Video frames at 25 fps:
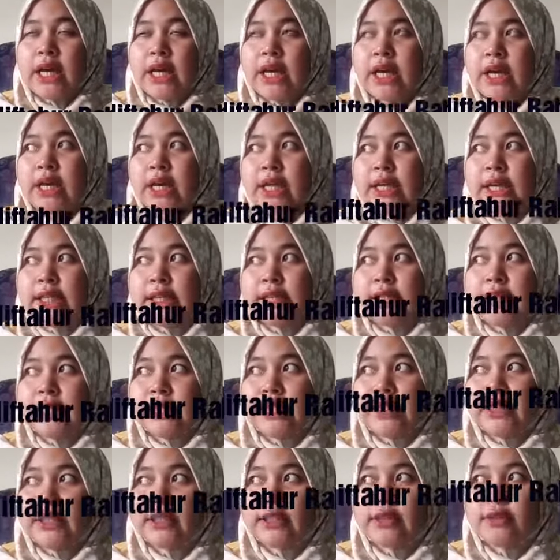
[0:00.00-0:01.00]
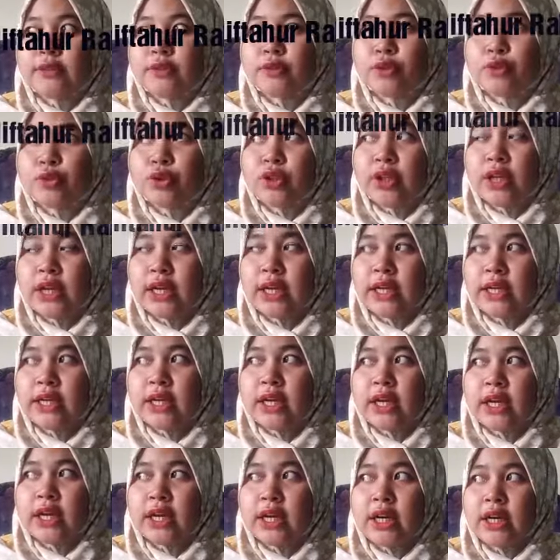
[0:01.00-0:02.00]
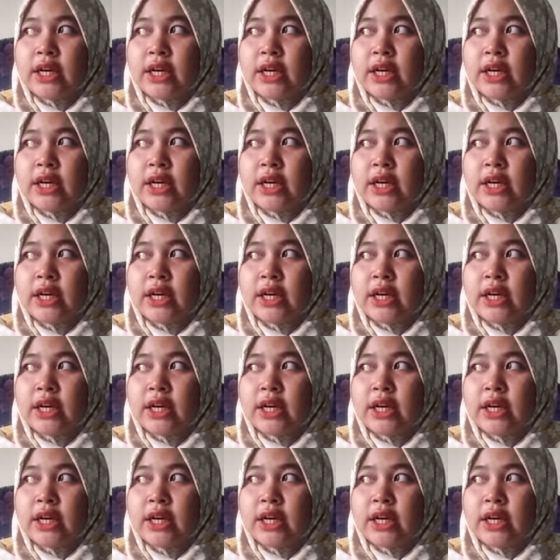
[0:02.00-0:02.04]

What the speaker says: and today